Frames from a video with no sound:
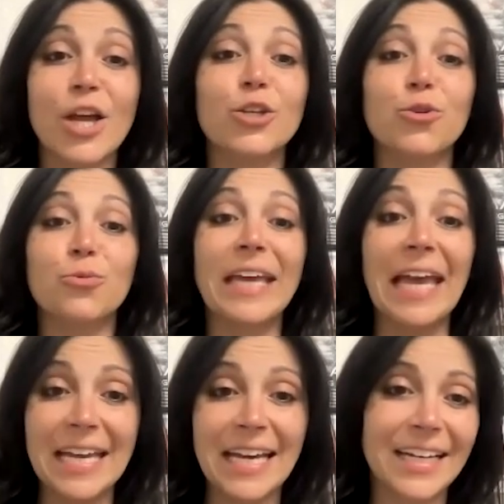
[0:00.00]
you
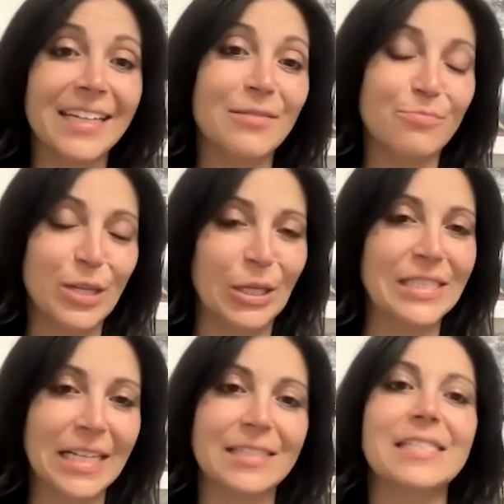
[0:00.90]
can be on
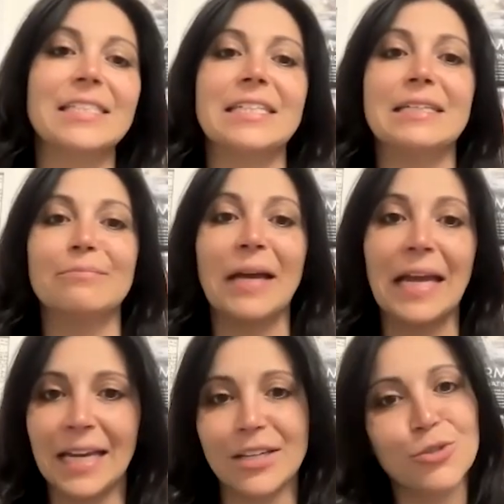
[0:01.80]
dance team
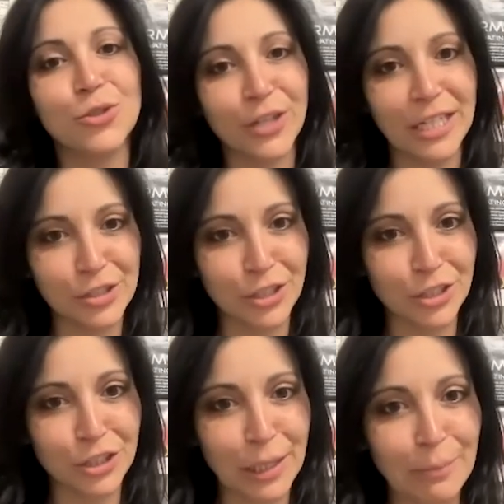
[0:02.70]
and do your
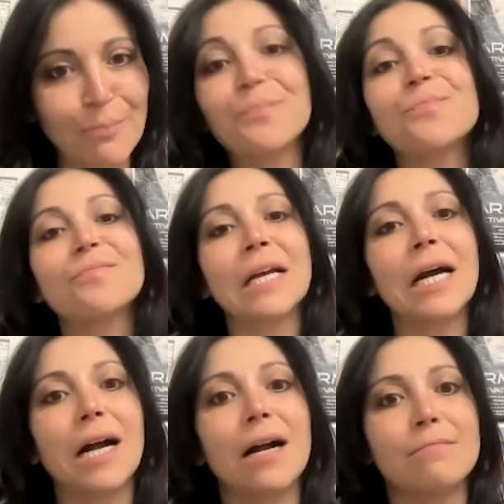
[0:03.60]
internship.
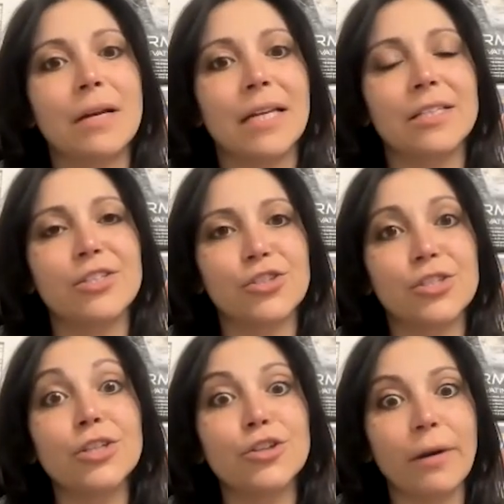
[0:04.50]
And it's
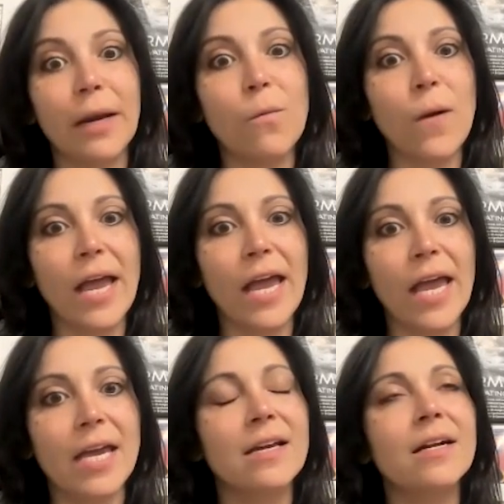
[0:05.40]
just a great
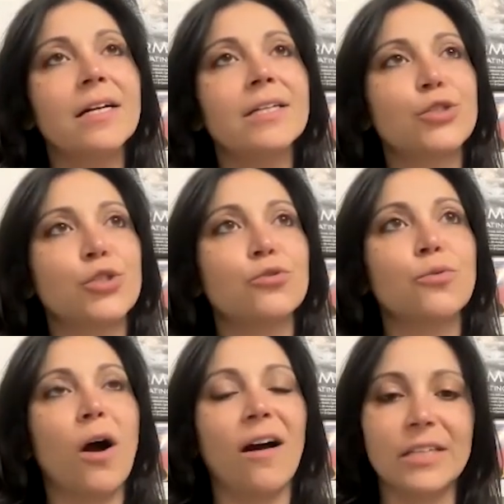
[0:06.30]
way
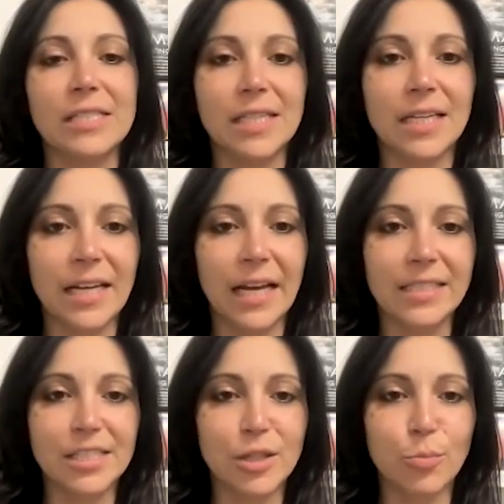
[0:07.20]
to obviously connect
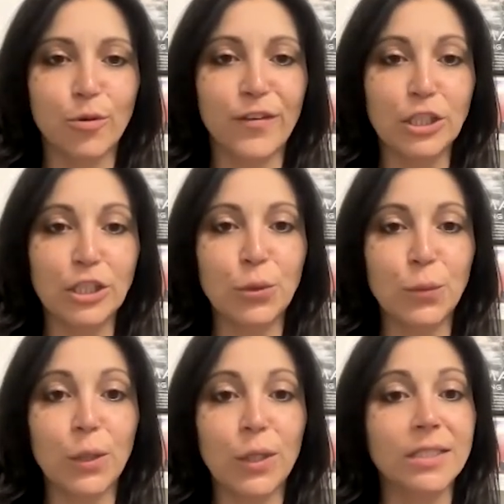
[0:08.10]
into the professional
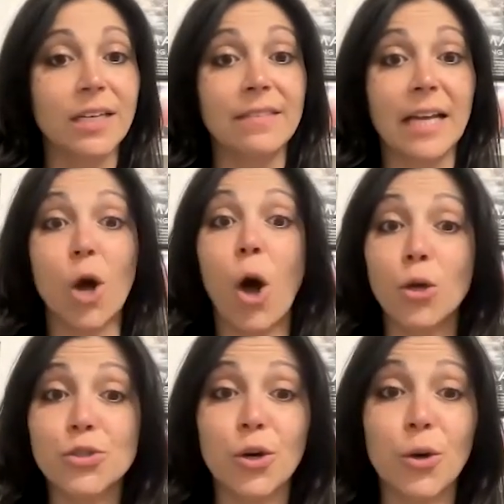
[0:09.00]
world, and that's
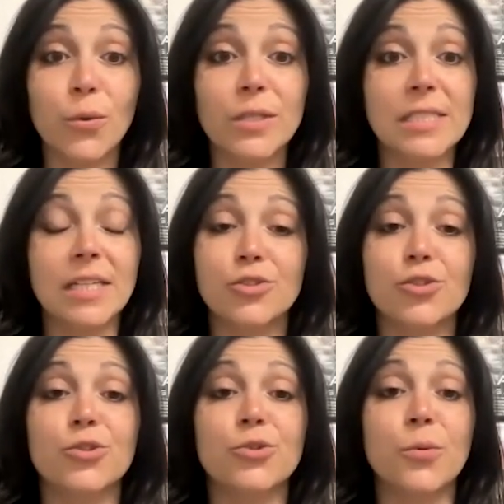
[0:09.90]
also stands
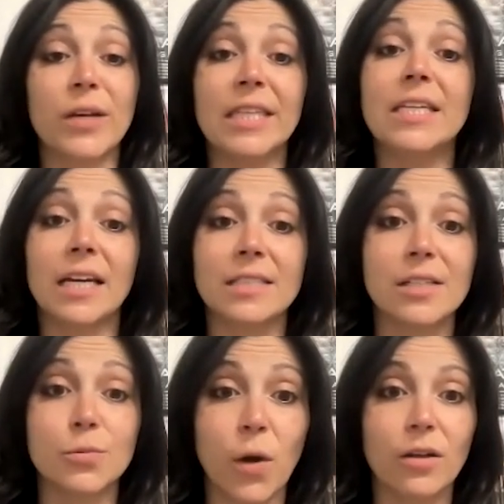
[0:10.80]
true with dance as
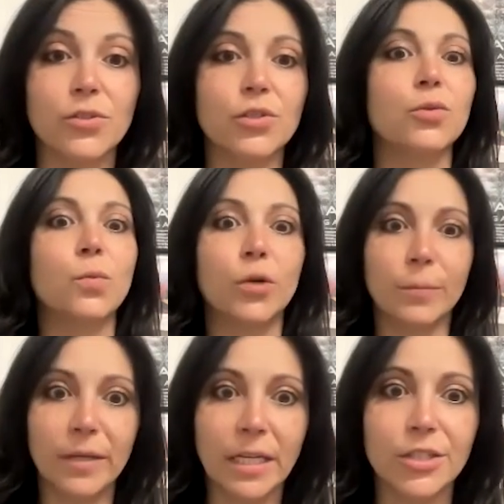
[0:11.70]
well. So you would
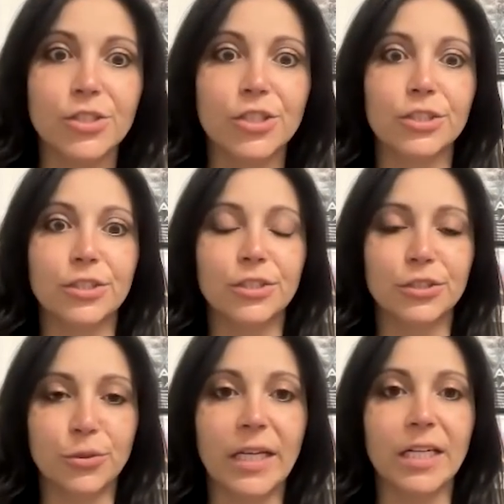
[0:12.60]
be
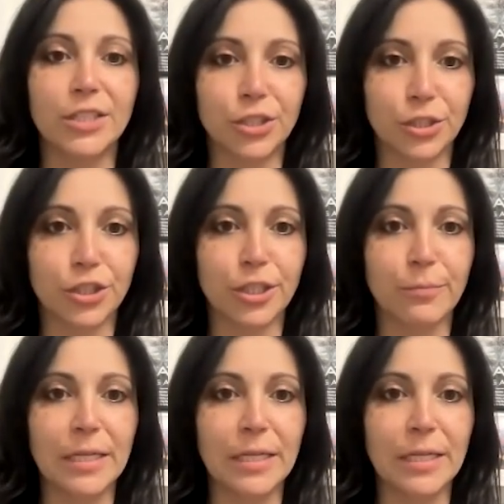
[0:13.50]
doing an internship in